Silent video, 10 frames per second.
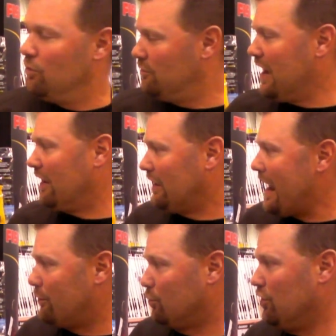We've got a
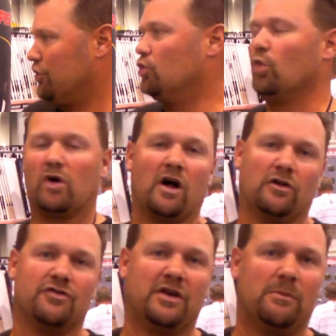lot of really cool
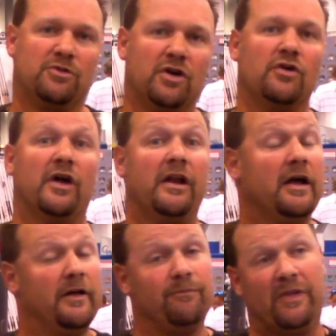color schemes here that
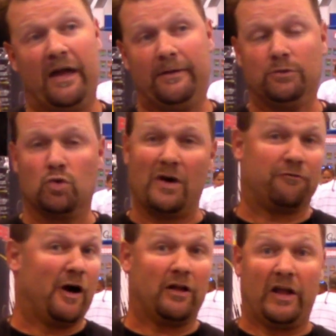
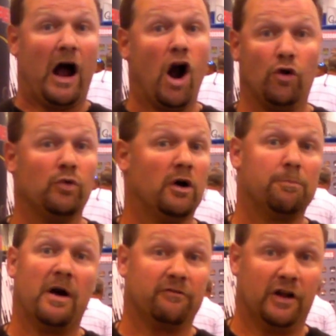quite frankly aren't real
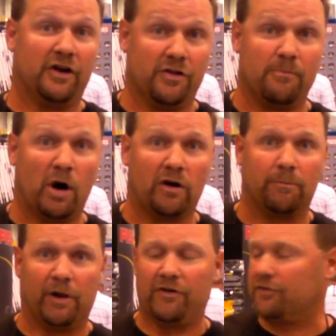prevalent in the
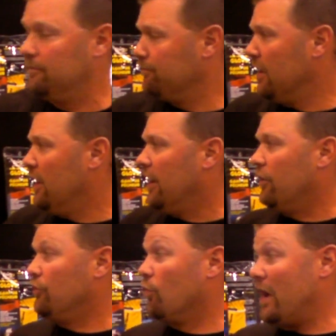marketplace.
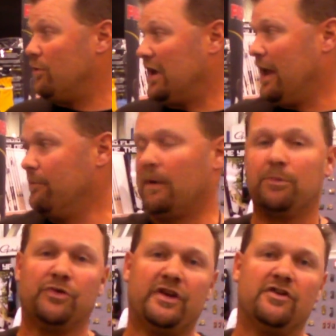And the way we came
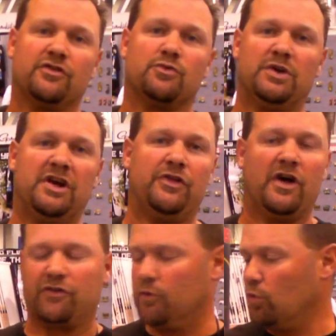up with these is we did
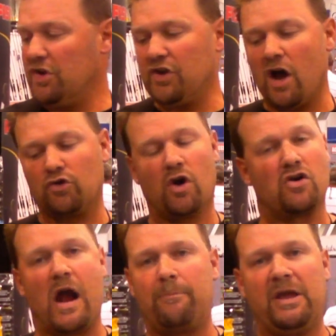this. We talked to our
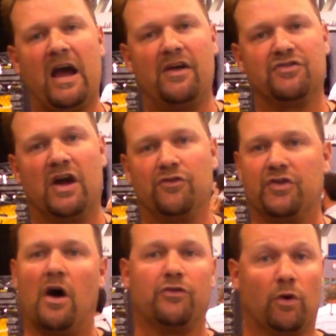crappie guys down
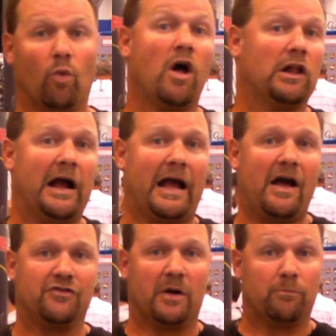south, our walleye
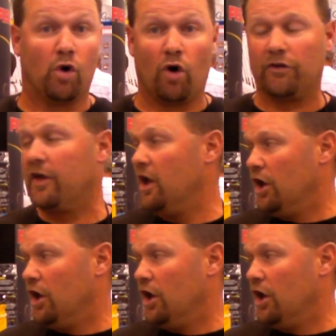guys up north.